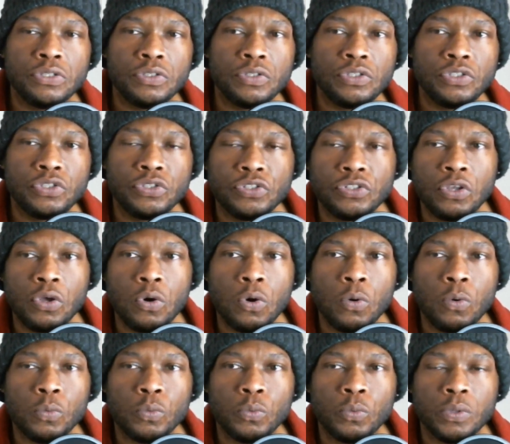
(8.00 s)

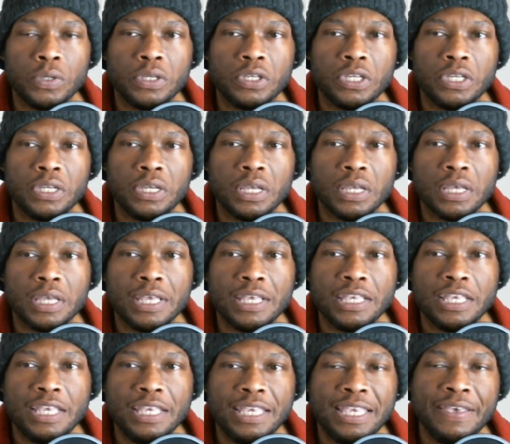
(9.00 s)
So,
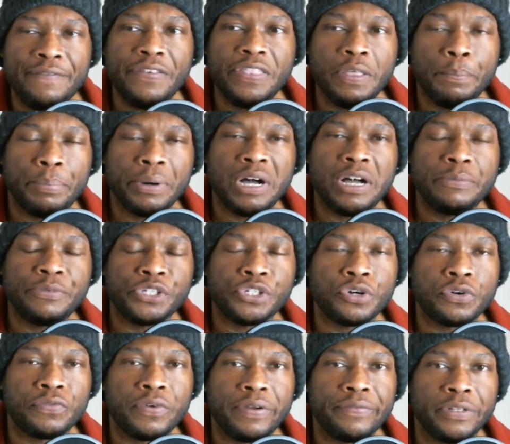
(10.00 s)
given the
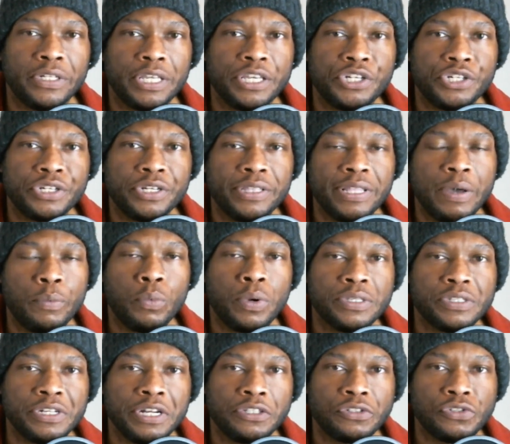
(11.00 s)
bombshell revelation, that
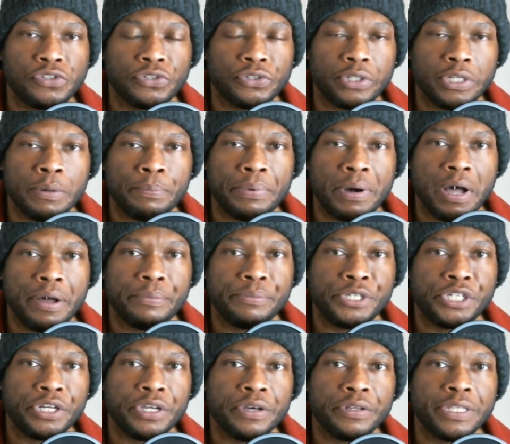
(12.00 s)
wasn't necessarily a
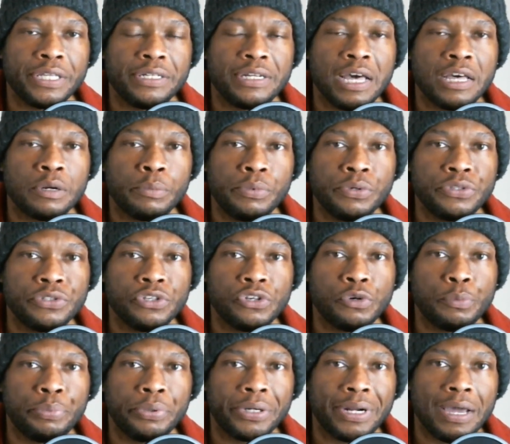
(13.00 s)
bombshell, that Donna
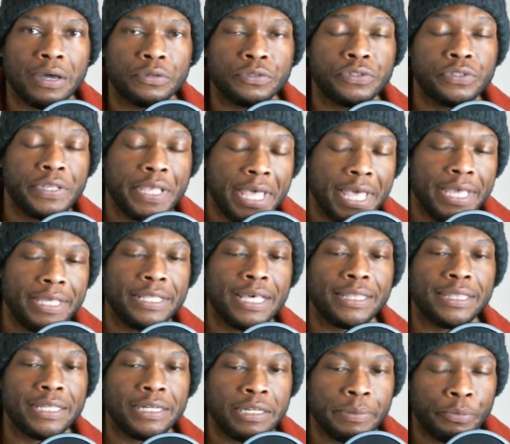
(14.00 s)
Brazile put out saying that
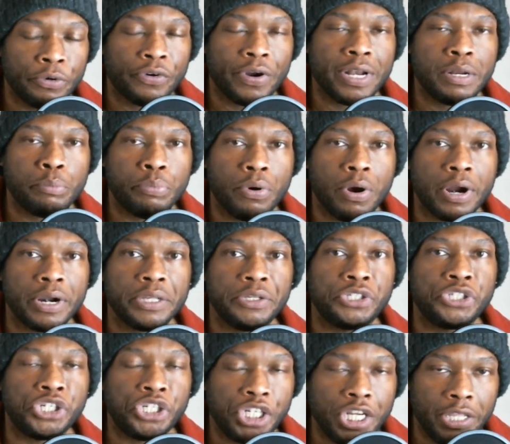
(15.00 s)
the Democratic Party
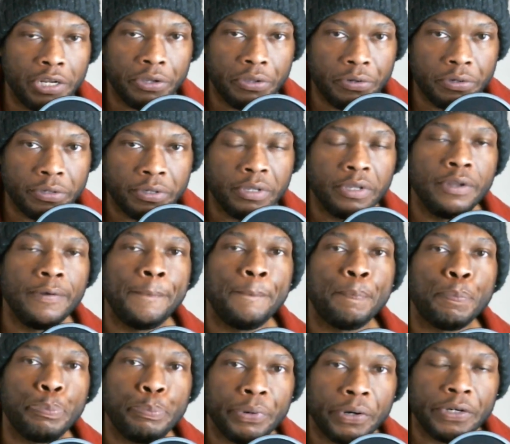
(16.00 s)
cheated
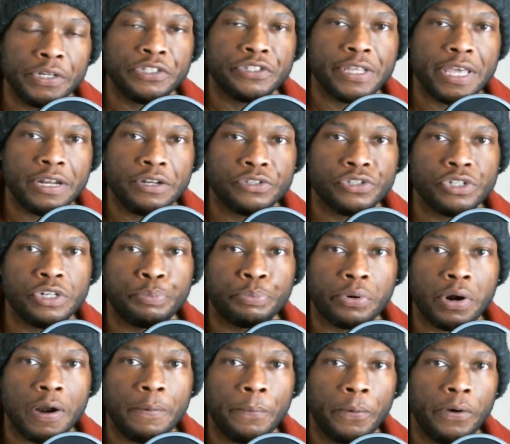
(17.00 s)
Bernie Sanders in a
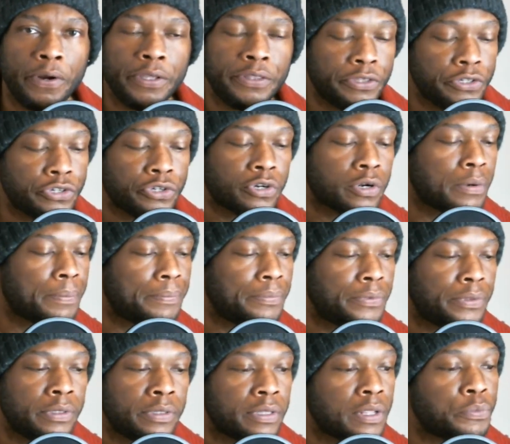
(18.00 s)
primary. The term
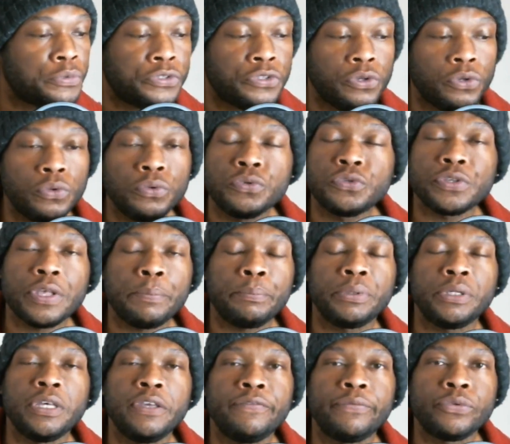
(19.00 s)
that was used, I
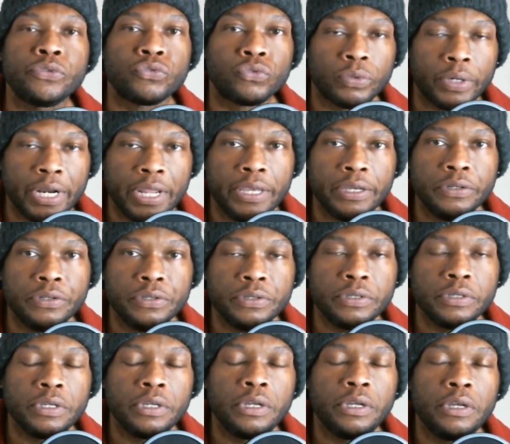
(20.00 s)
believe, was rigged.
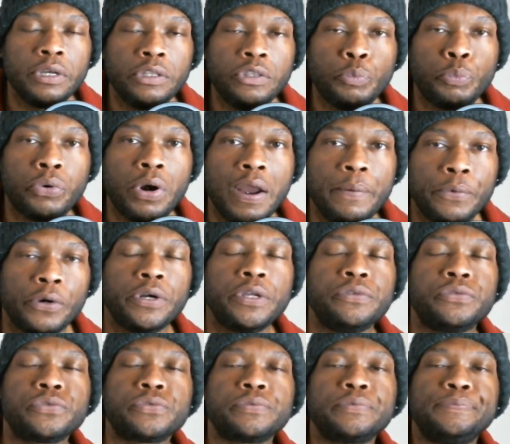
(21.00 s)
The
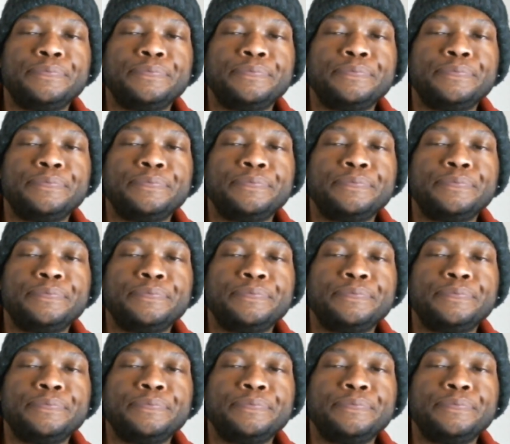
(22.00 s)
primaries.